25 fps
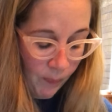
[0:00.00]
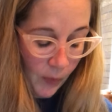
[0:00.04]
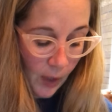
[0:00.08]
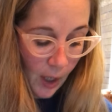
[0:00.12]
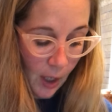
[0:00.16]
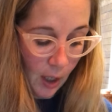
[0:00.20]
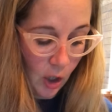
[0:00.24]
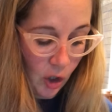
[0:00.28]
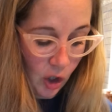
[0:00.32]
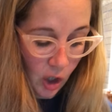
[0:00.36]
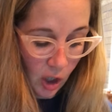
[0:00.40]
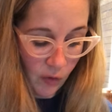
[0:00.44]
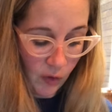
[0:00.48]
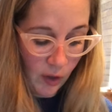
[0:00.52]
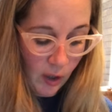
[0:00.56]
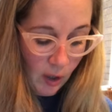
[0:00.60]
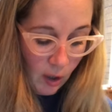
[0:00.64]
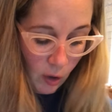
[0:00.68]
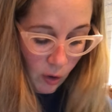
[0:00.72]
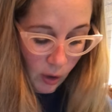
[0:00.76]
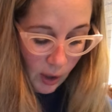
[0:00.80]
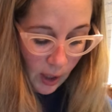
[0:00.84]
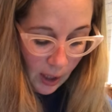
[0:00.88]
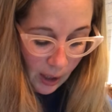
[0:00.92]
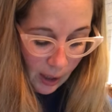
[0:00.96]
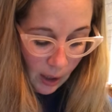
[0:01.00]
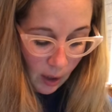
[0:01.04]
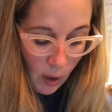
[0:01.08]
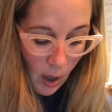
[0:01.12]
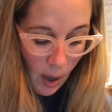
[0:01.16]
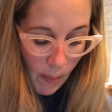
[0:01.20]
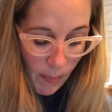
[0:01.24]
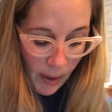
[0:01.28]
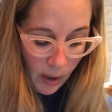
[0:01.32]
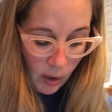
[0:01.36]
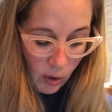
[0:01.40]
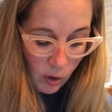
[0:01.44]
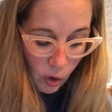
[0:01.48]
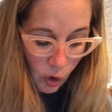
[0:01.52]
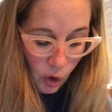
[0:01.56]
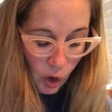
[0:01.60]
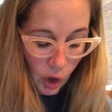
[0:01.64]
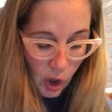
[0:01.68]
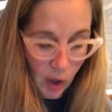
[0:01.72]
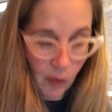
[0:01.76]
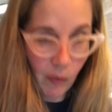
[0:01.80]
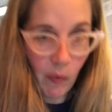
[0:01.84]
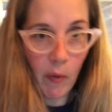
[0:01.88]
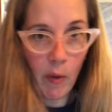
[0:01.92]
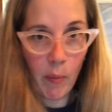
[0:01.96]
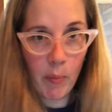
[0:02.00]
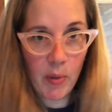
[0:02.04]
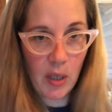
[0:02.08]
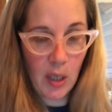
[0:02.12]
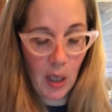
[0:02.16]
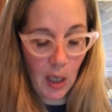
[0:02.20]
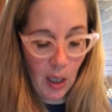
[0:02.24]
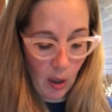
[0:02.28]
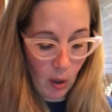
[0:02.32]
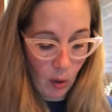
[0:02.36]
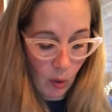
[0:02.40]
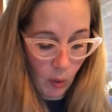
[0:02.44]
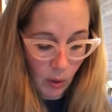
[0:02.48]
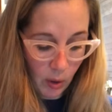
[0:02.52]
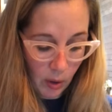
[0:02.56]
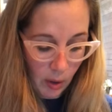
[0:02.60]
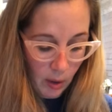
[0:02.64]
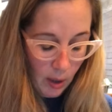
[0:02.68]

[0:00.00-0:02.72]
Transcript: And I just feel they're getting a lot better nutrition from the potato